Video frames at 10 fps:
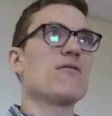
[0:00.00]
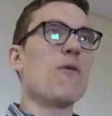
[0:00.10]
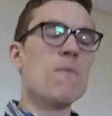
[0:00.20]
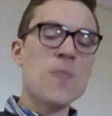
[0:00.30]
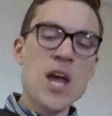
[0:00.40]

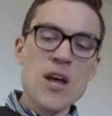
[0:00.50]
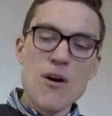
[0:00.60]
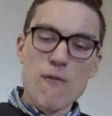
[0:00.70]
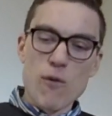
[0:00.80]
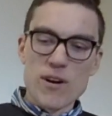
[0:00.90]
So,
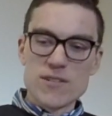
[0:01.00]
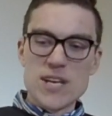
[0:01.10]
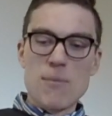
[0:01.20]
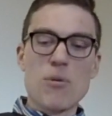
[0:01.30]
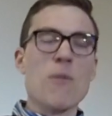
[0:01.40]
for
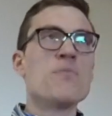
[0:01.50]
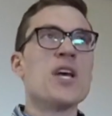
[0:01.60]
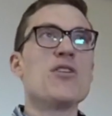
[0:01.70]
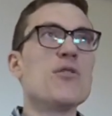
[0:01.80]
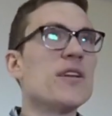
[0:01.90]
example,
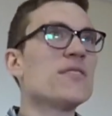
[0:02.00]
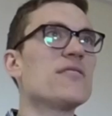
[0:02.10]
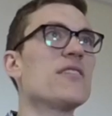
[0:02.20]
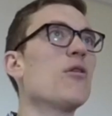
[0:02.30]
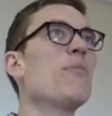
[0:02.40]
you can
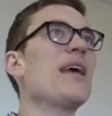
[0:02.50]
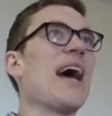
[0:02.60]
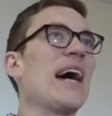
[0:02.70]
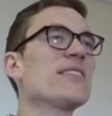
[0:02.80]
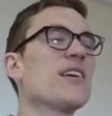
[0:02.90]
still be
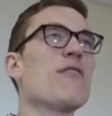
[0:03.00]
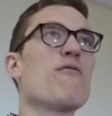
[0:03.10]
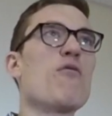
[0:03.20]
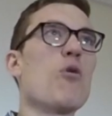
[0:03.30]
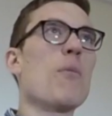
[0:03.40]
asking
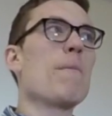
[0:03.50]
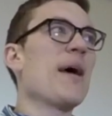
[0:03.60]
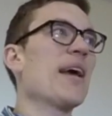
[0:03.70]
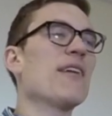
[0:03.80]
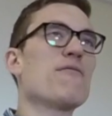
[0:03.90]
for
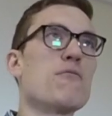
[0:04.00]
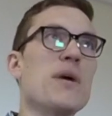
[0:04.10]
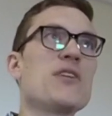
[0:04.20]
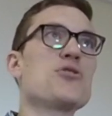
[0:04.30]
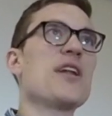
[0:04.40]
bank
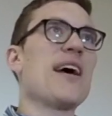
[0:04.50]
information,